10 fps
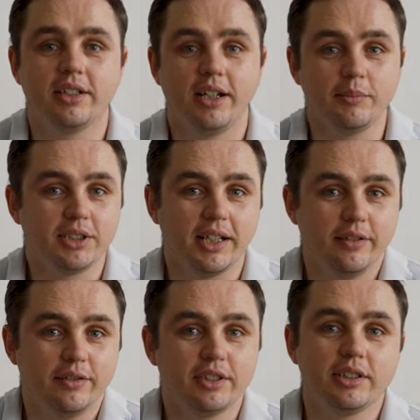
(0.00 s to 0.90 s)
time
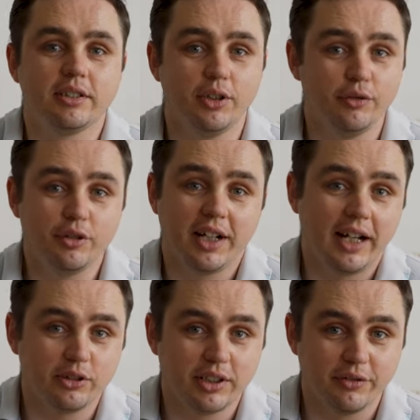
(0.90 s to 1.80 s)
saved hoovering your
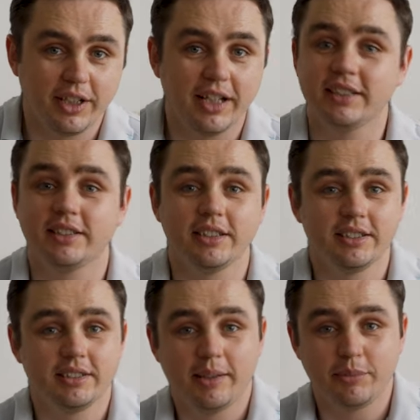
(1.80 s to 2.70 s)
house every day is the
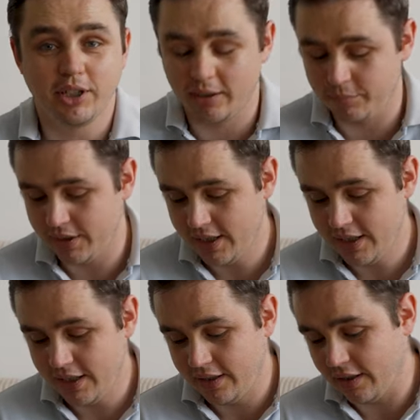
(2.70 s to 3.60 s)
same time
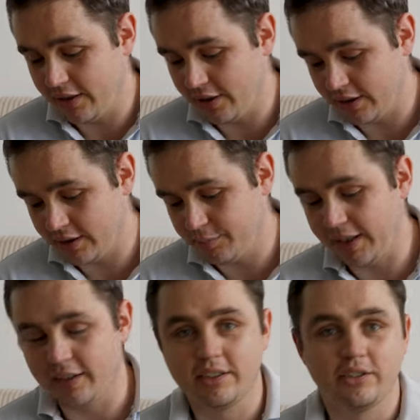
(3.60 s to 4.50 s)
that you're gonna
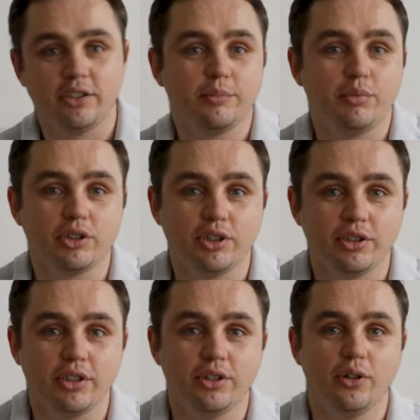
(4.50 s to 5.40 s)
spend just
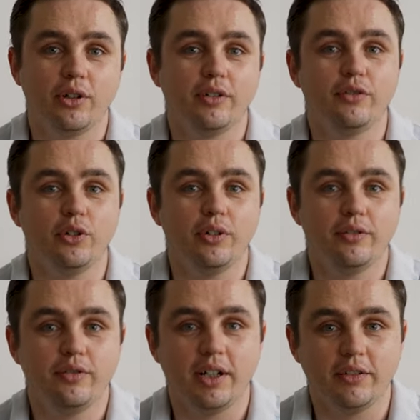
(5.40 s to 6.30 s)
brushing your dog for
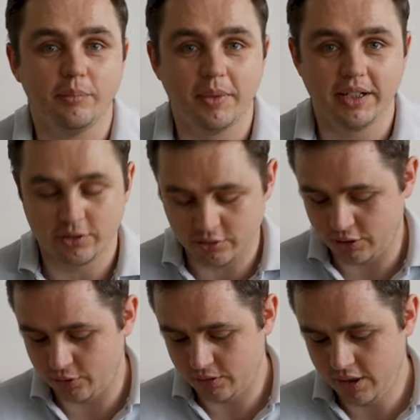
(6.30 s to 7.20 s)
5 minutes or
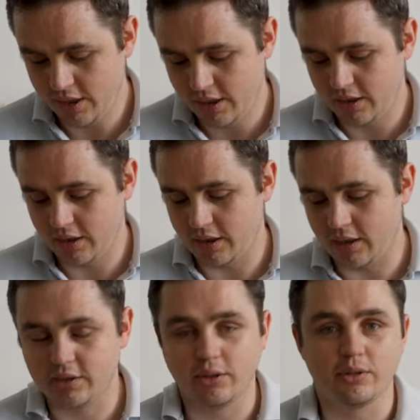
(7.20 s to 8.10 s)
so.
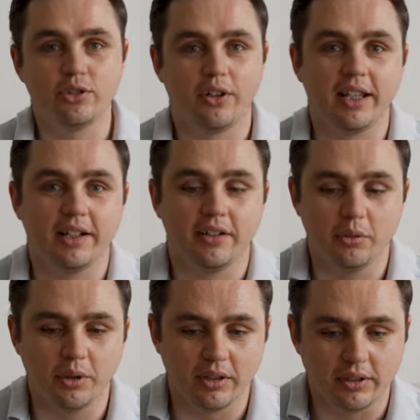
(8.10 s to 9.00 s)
So it's not the end of
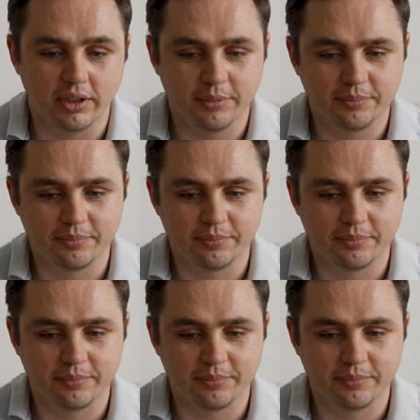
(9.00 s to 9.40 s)
the world.